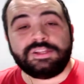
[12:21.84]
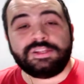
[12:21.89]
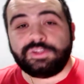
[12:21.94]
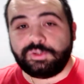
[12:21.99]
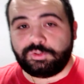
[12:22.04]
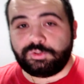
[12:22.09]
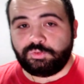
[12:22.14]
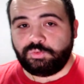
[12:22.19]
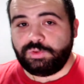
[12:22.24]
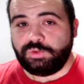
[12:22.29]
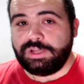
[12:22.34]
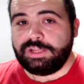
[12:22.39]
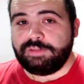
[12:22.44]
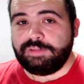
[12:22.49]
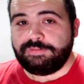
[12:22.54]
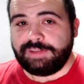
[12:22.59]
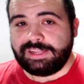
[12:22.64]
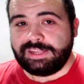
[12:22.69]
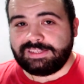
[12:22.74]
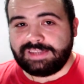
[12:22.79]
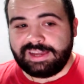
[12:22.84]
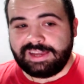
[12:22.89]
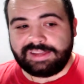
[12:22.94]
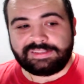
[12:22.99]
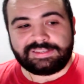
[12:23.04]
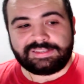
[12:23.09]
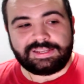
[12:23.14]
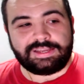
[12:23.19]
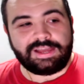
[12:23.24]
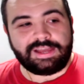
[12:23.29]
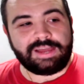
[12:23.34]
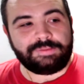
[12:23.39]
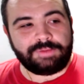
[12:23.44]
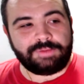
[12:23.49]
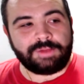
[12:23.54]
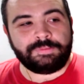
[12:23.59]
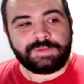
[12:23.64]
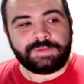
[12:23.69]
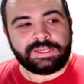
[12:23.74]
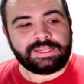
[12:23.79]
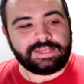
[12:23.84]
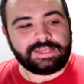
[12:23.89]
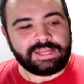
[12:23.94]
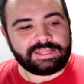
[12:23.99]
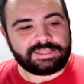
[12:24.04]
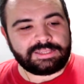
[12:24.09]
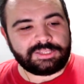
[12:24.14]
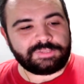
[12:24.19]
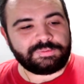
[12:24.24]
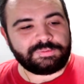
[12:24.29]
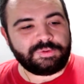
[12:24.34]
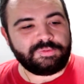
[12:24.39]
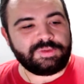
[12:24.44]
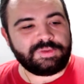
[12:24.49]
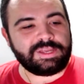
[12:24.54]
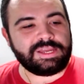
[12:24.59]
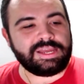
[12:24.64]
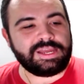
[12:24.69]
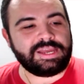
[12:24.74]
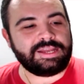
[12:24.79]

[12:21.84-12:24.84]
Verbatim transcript: looks really fantastic. I, I really like this movie,